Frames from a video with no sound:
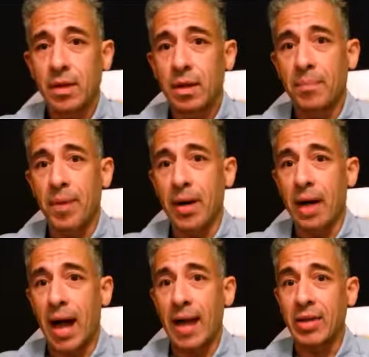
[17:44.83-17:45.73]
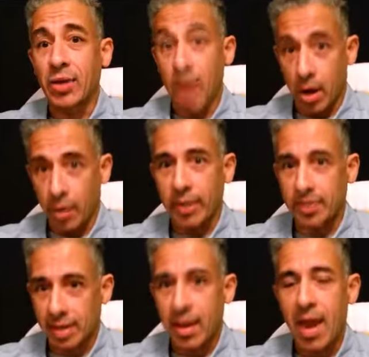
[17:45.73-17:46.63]
but I know it
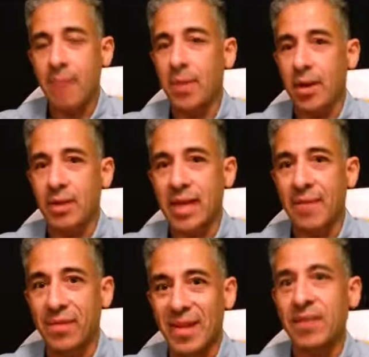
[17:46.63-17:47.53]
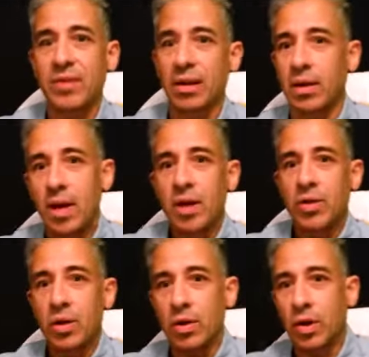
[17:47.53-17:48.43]
today because I've lived a,
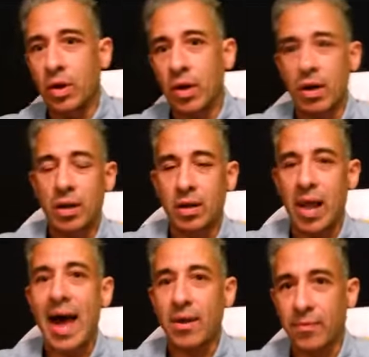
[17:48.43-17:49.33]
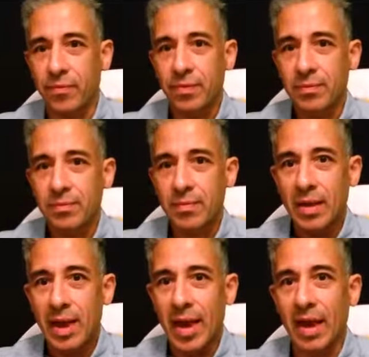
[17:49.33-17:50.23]
a life
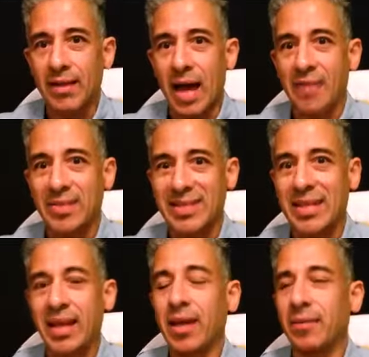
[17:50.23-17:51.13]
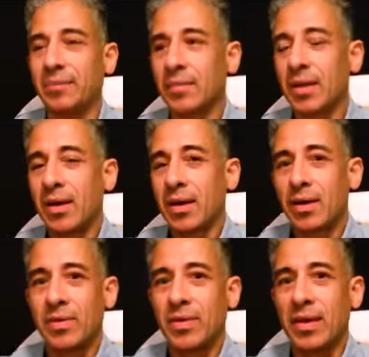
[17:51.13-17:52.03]
and I've seen
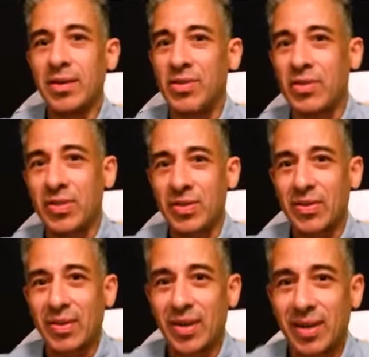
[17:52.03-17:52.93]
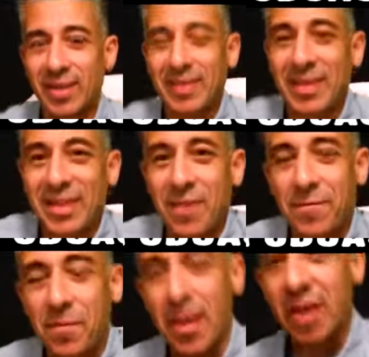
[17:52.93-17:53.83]
these this
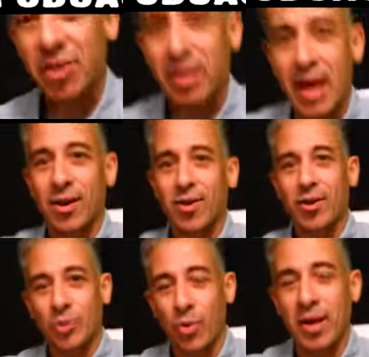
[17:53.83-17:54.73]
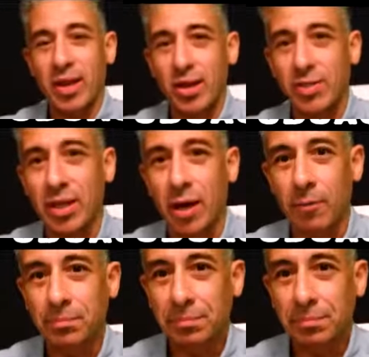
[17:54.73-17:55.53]
information that I learned 20 years ago